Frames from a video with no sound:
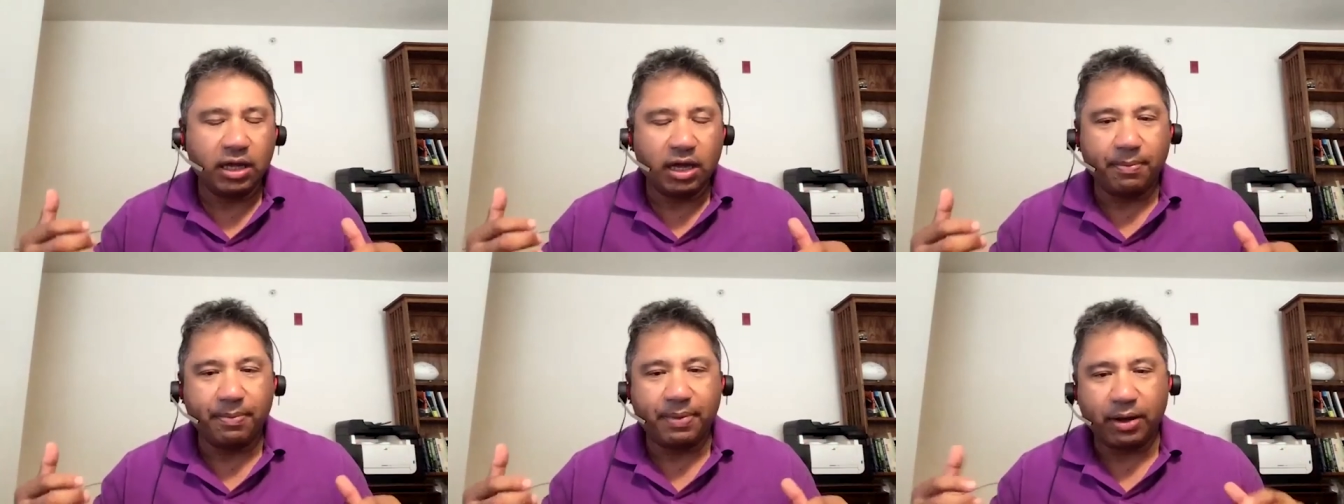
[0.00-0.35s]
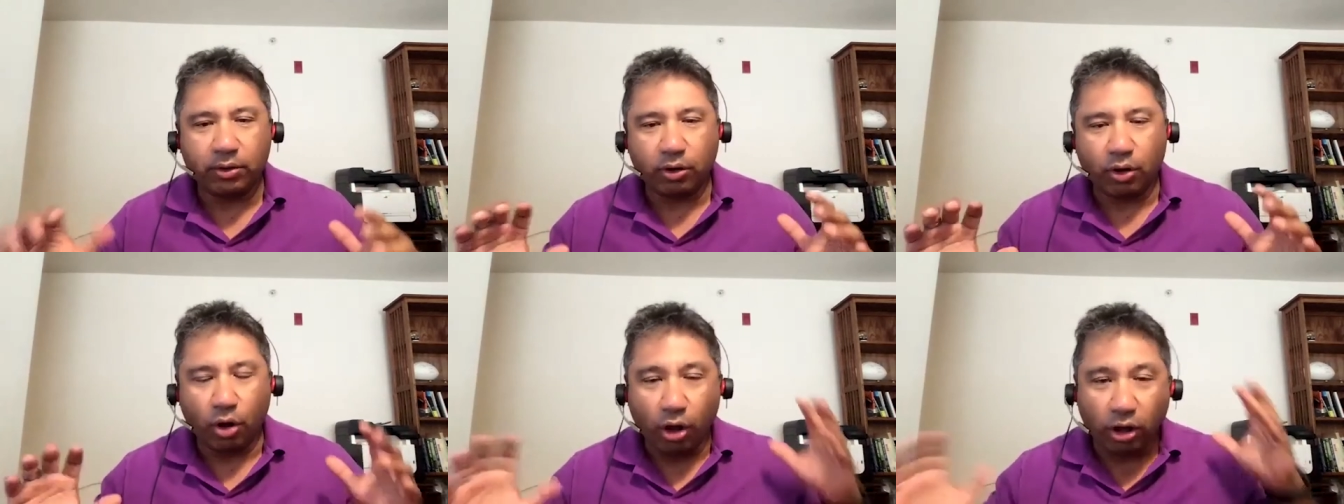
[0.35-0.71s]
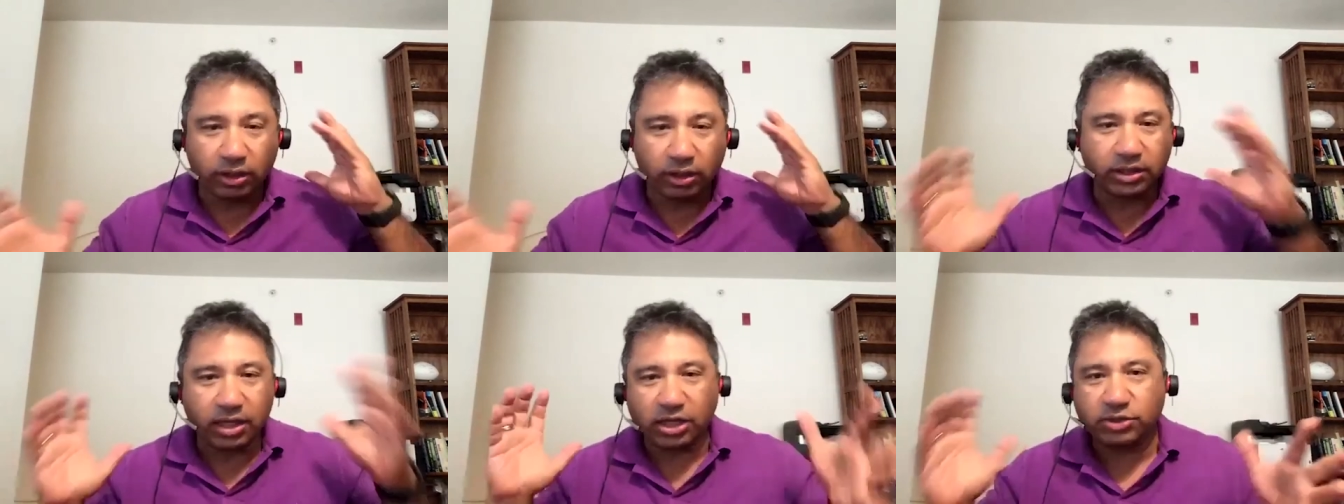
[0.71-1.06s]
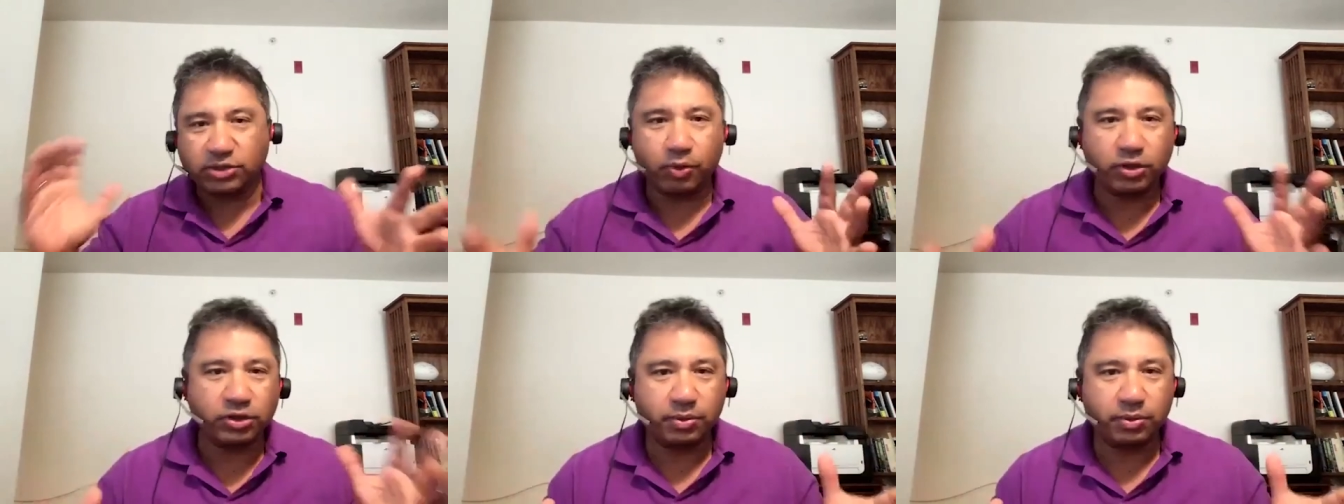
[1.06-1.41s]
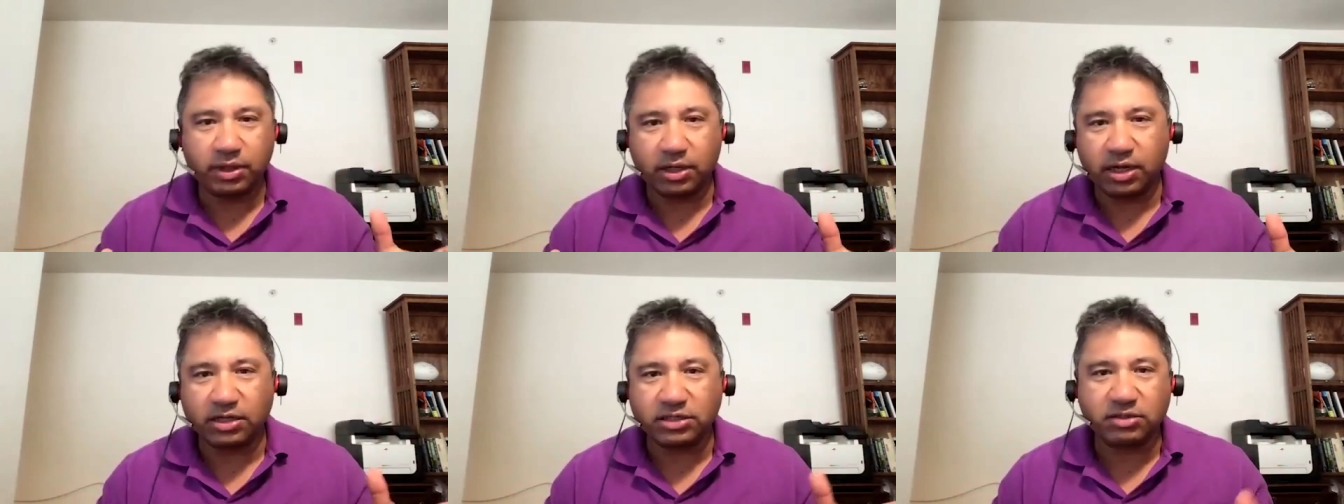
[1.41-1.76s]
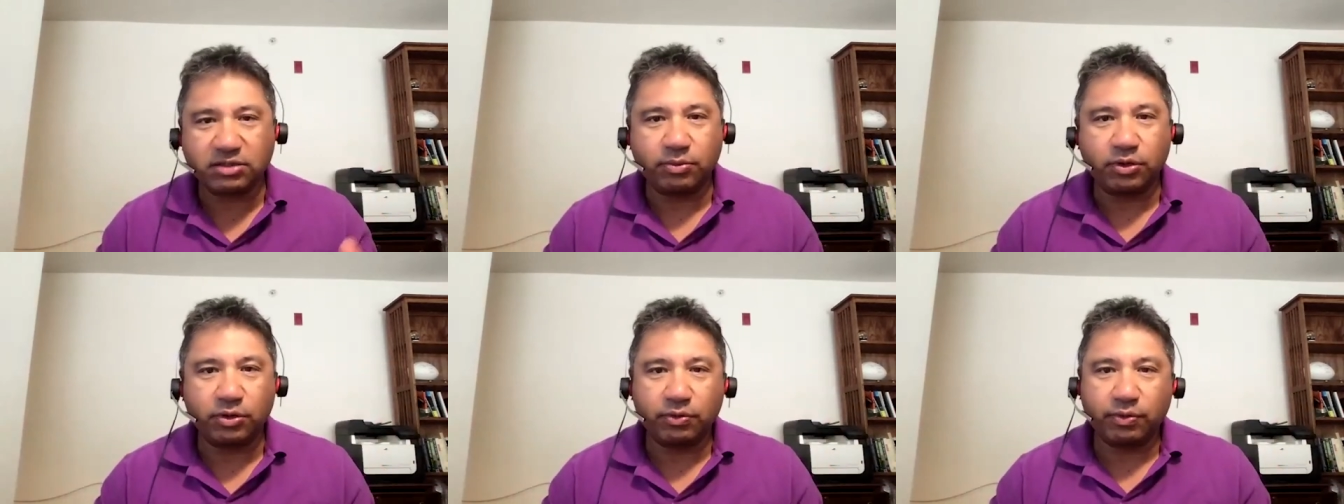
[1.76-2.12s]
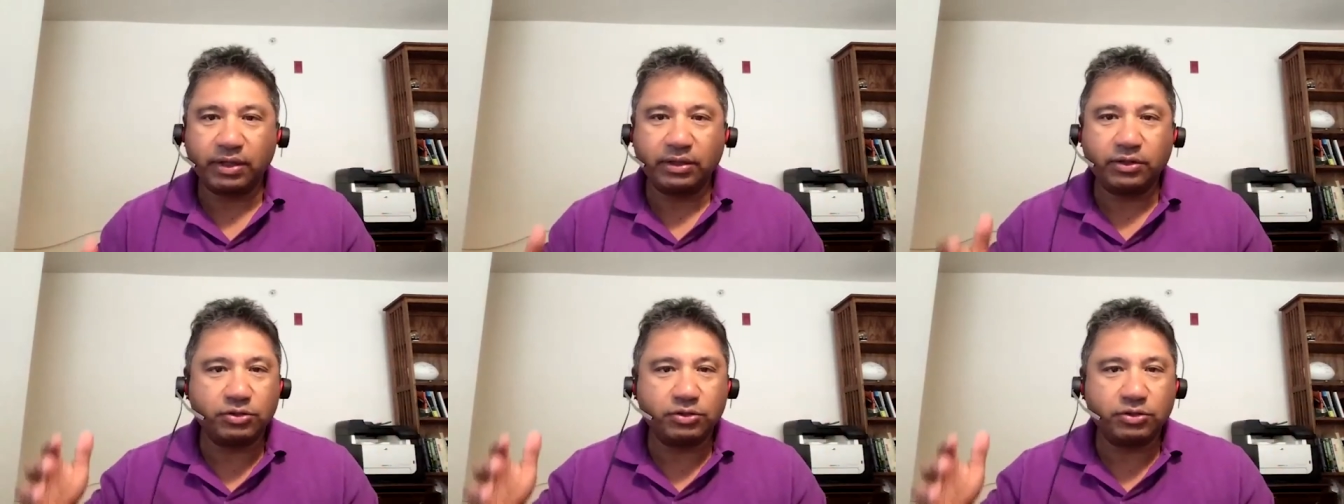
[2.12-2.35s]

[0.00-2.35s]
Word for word: about all the touch points with the customer, right?